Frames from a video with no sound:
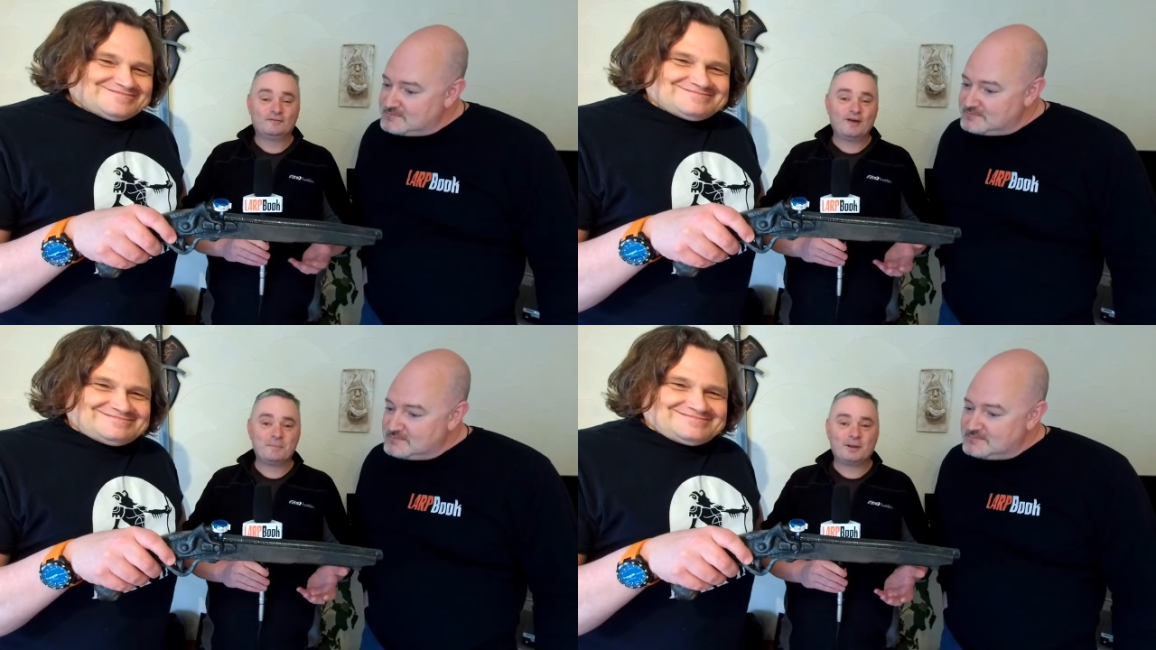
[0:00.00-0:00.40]

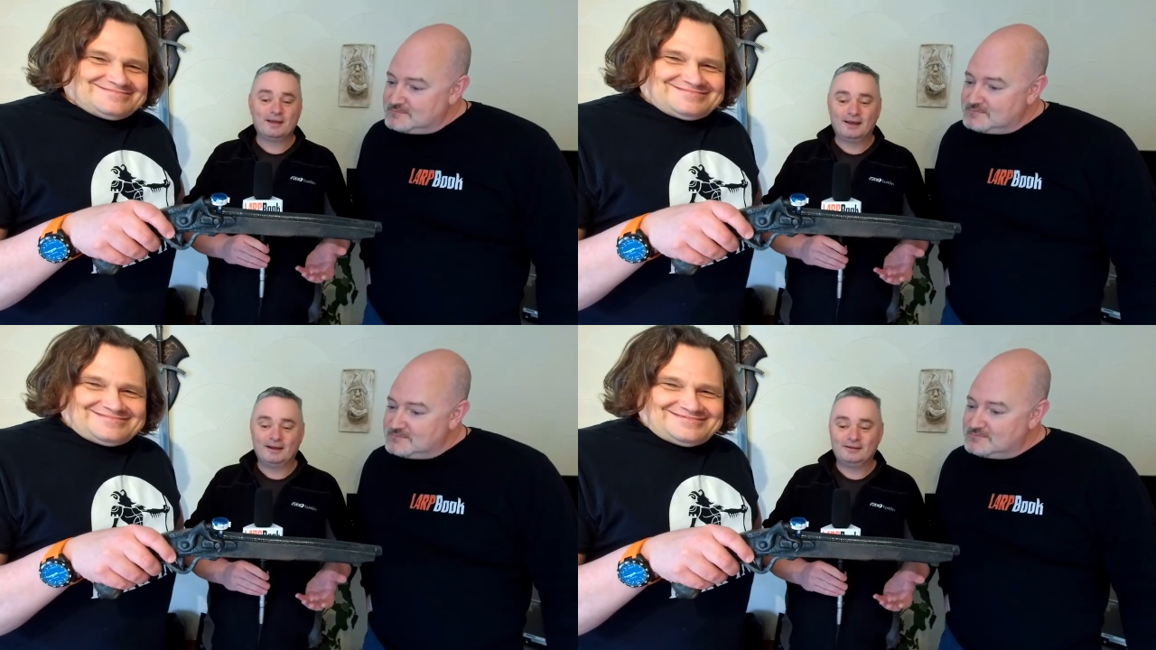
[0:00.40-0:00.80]
Speaker 1: fair
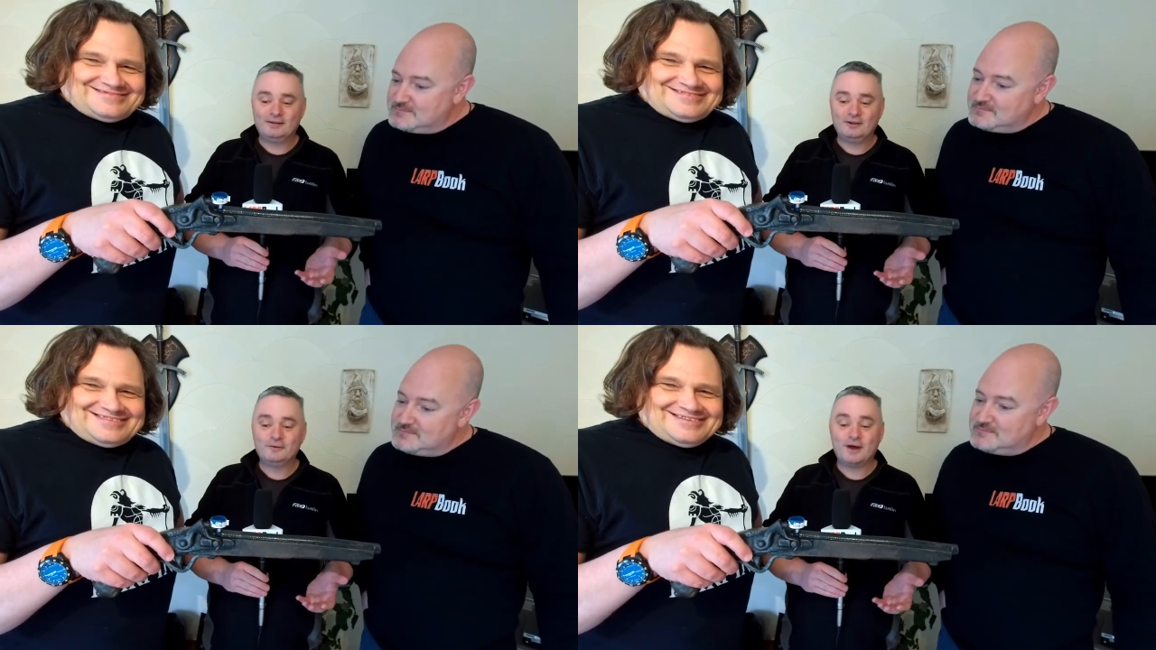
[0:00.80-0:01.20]
play, Andy.
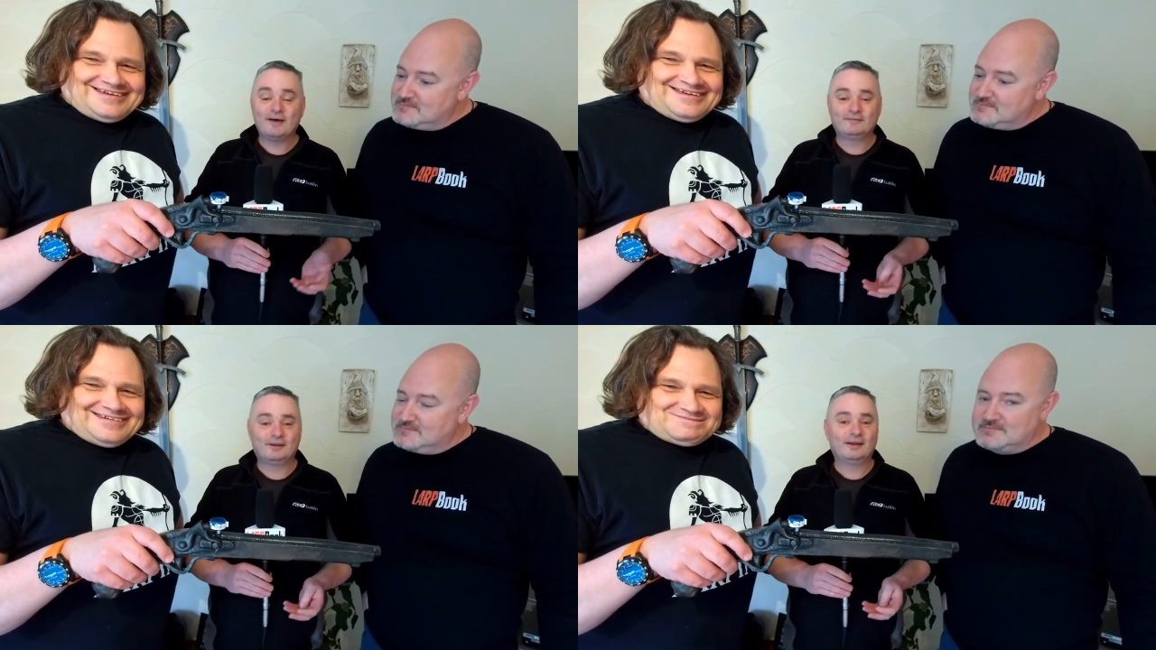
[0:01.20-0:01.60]
You
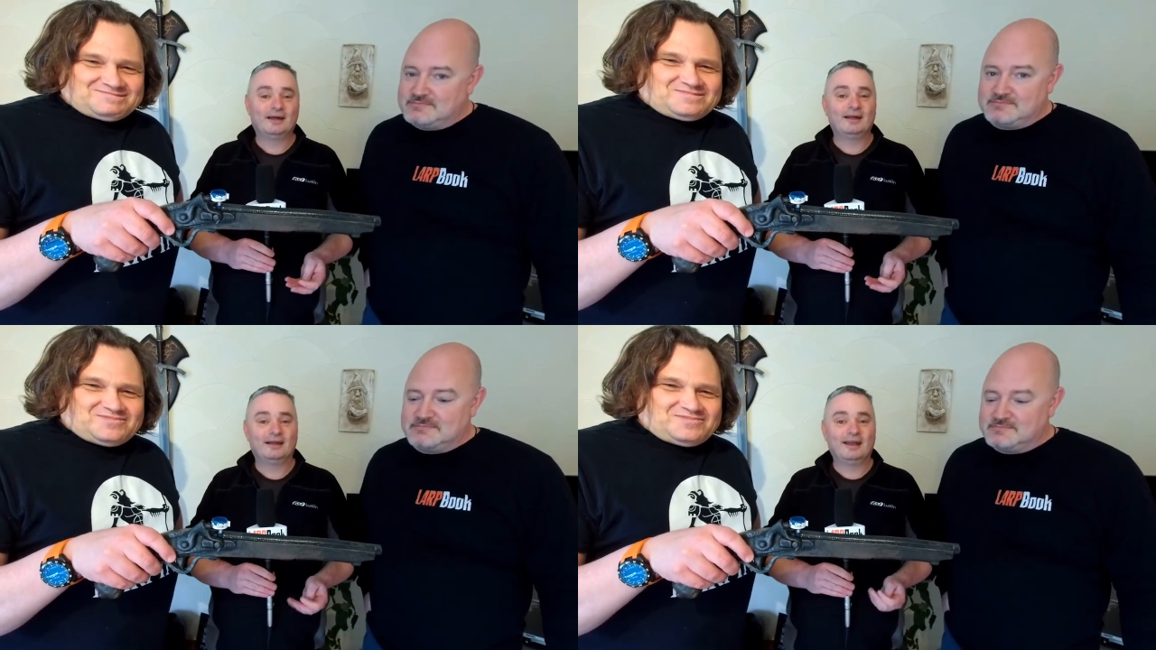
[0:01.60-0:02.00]
have done an,
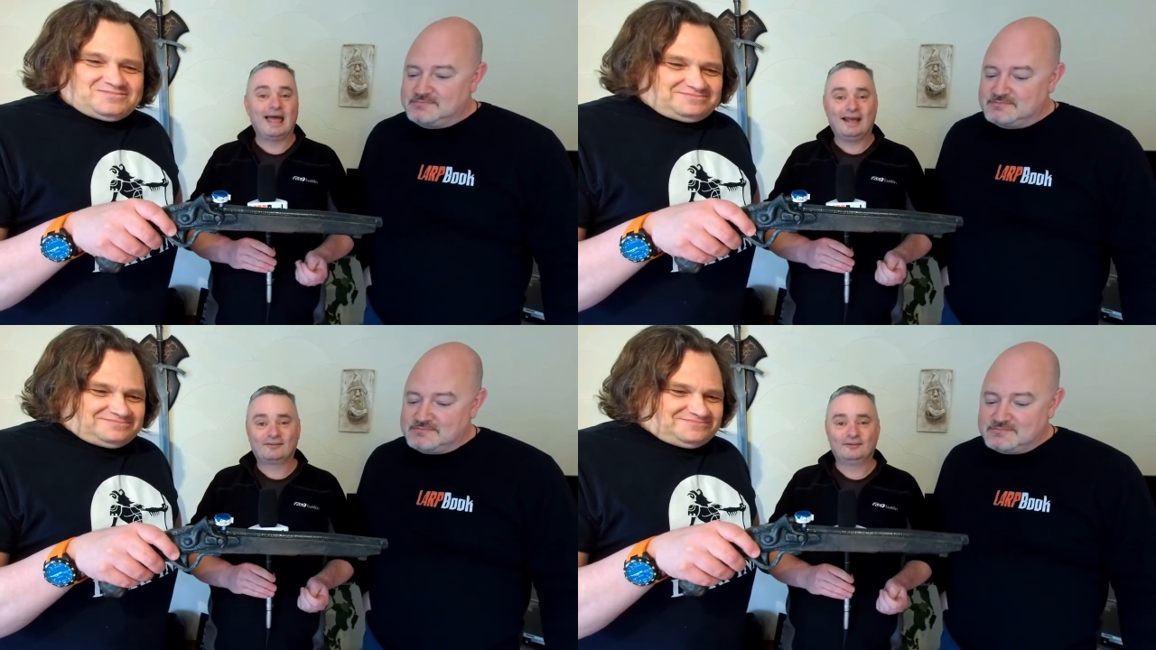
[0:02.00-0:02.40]
a, an
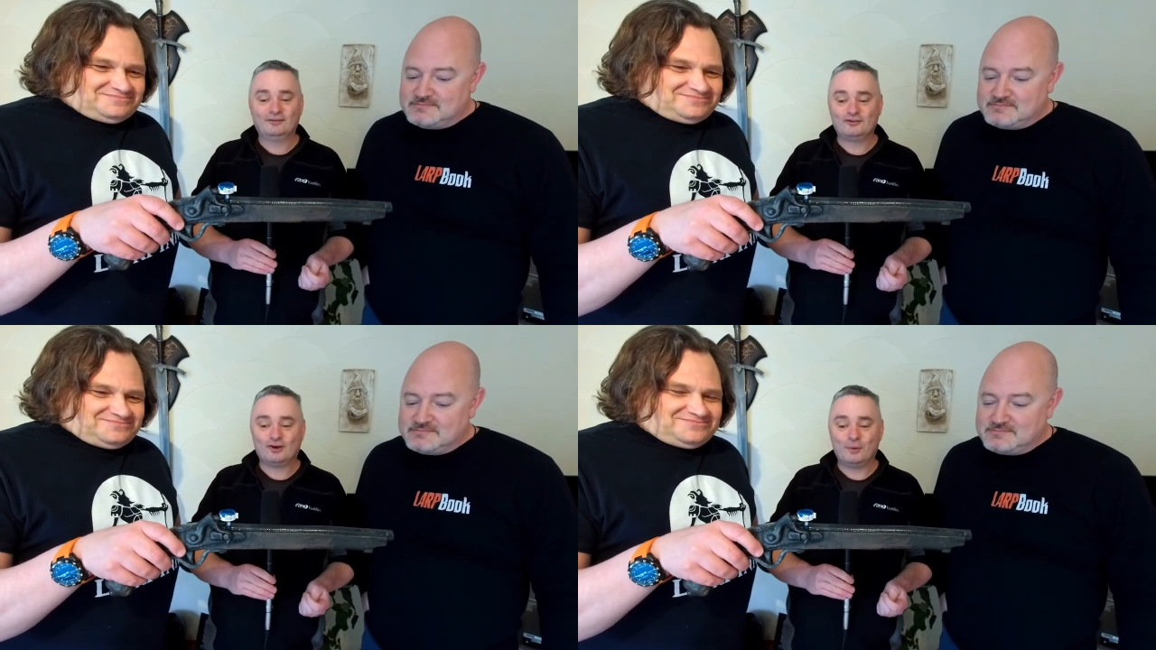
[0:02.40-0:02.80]

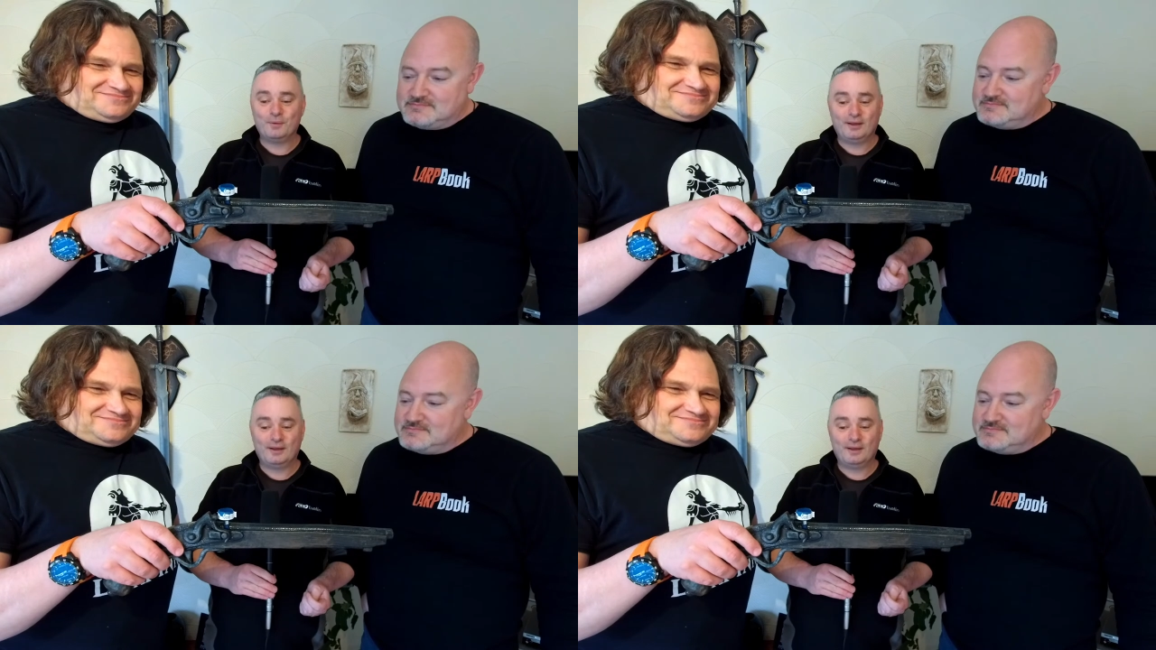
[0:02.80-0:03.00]
excellent job.